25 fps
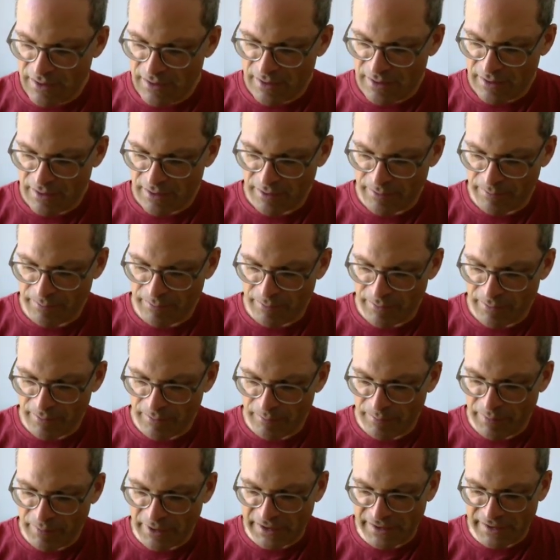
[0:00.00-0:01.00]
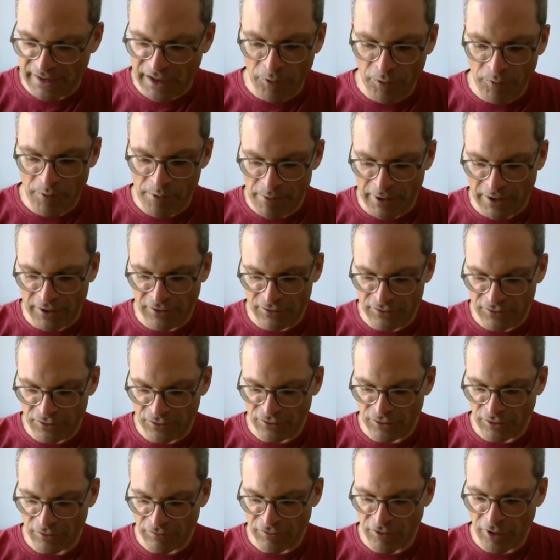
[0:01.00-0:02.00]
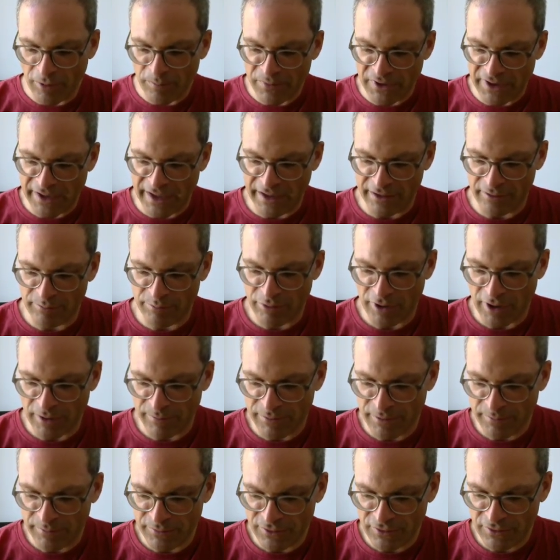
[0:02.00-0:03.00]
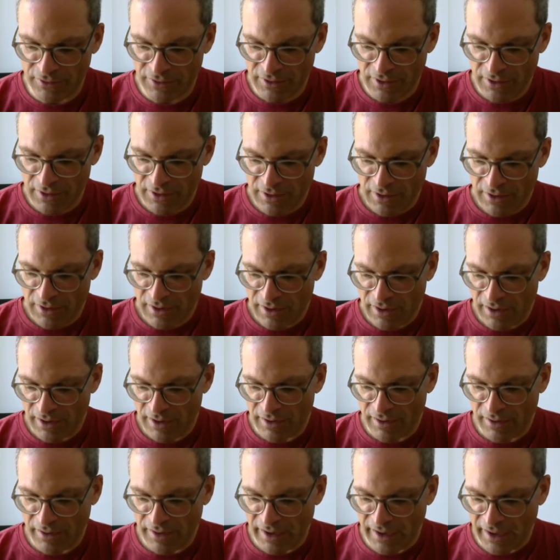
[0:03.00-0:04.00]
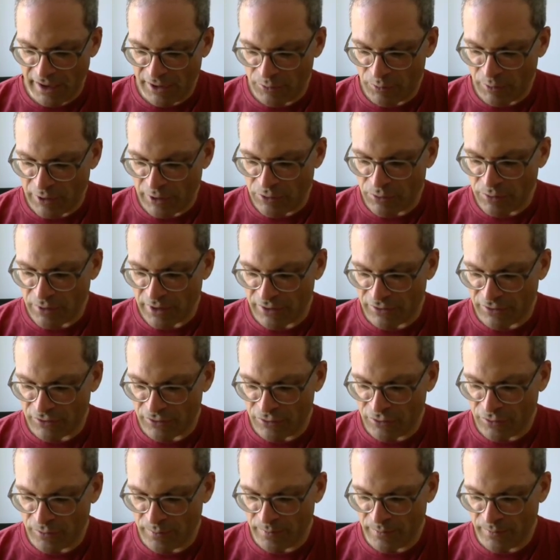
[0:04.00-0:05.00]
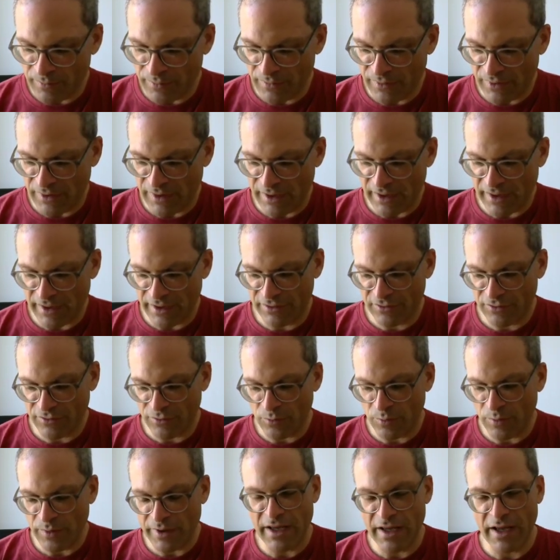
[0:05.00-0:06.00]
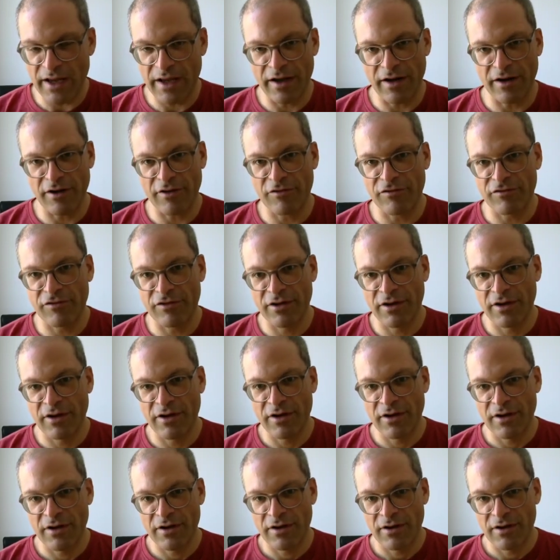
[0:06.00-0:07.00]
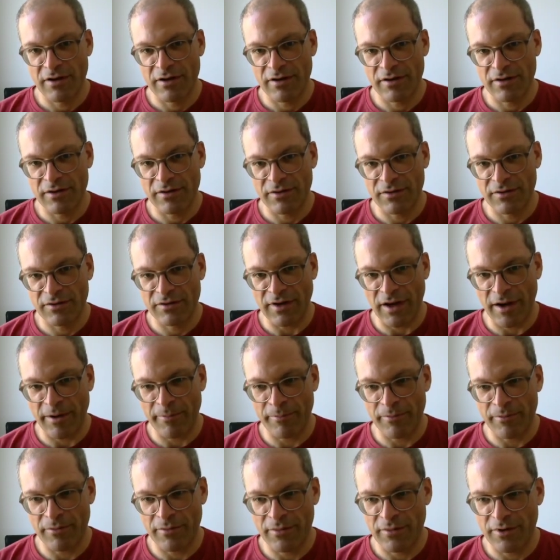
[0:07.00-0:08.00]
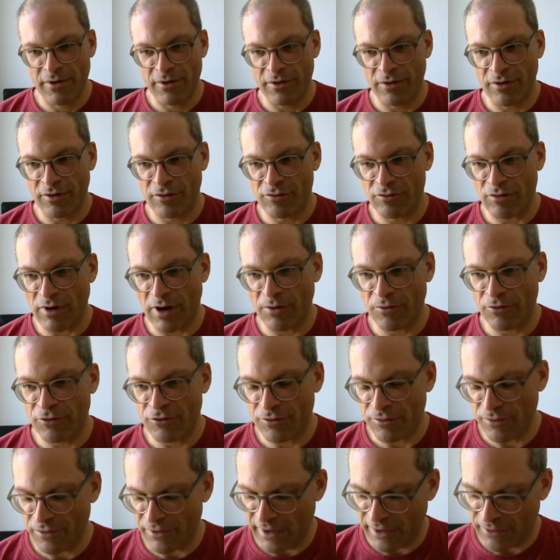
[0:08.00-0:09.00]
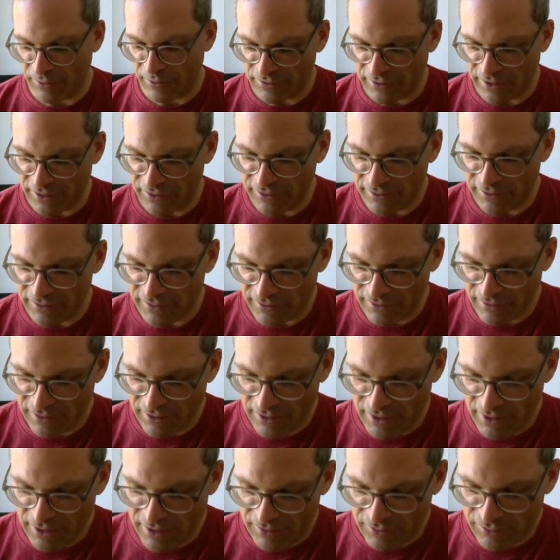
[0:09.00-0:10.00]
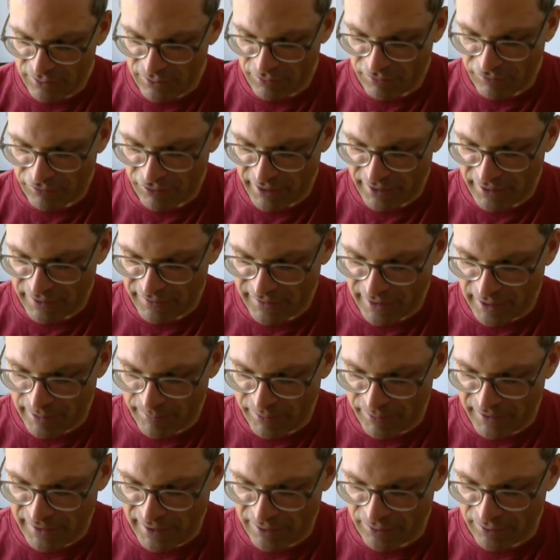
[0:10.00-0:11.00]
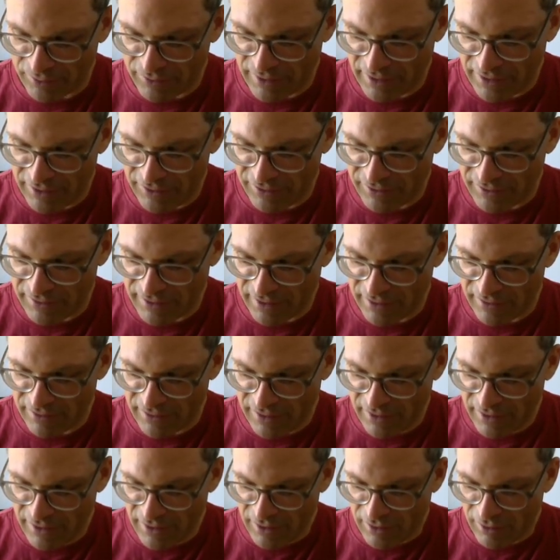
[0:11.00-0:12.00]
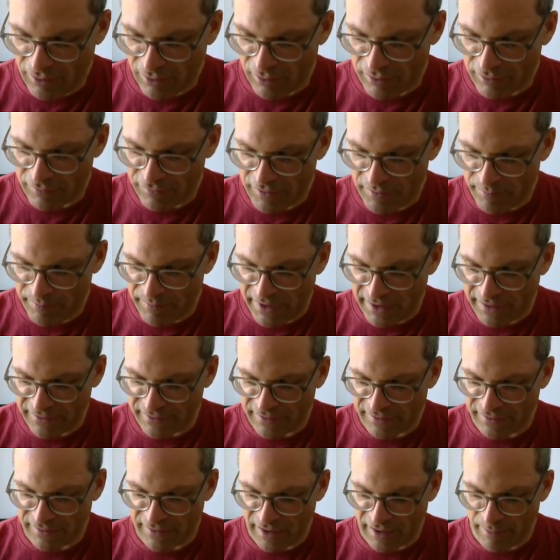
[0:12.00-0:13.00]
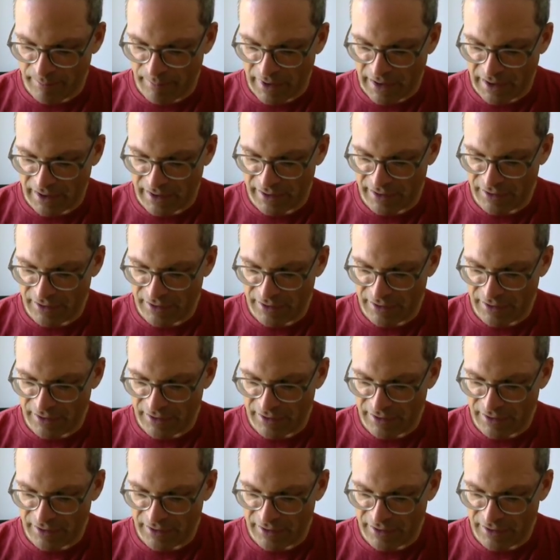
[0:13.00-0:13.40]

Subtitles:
But now we want to solve complicated problems, and we do assume that we have some ground truth annotations. So for example, the annotation that all of the pixels that are marked